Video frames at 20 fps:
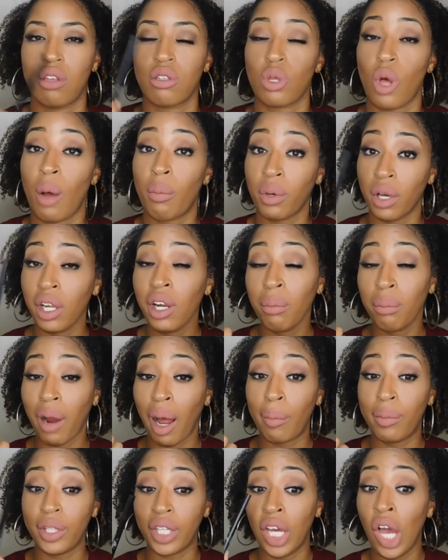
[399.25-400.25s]
So I'm going to
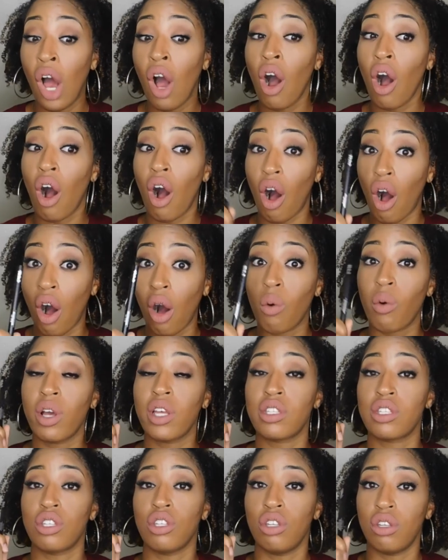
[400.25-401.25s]
probably
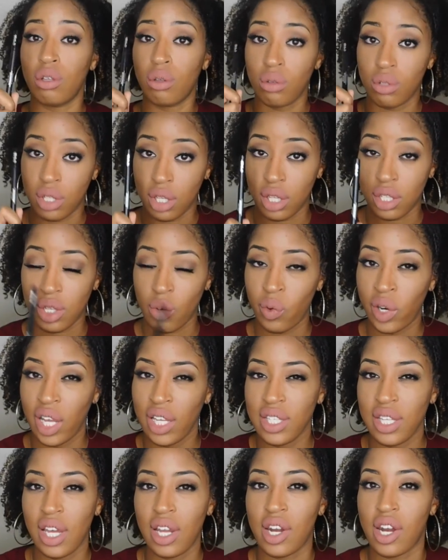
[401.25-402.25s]
always use it. So when I
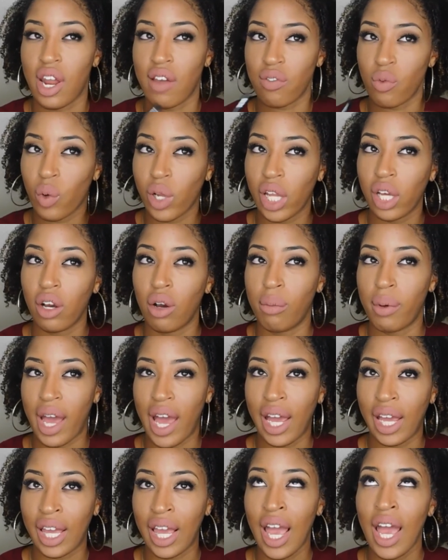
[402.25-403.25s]
say never will I go
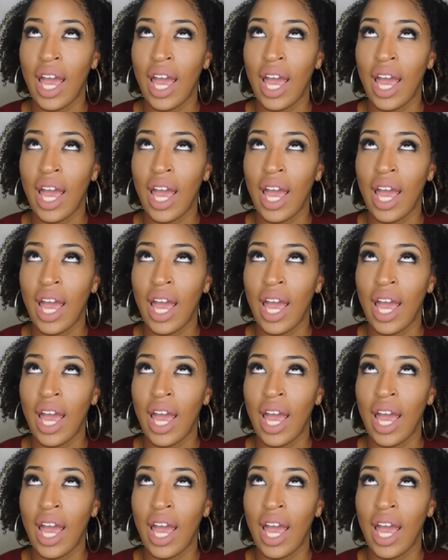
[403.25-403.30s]
back,